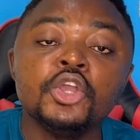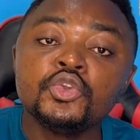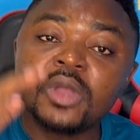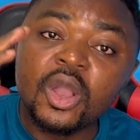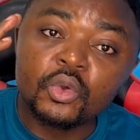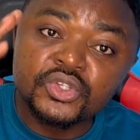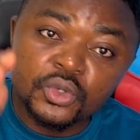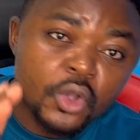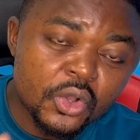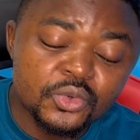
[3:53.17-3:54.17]
You can go to
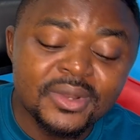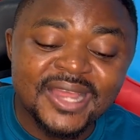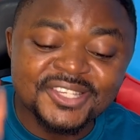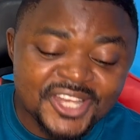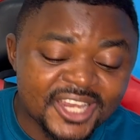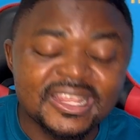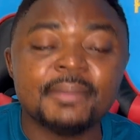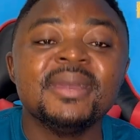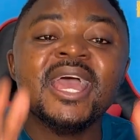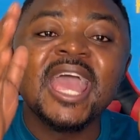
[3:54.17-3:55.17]
Google and check them.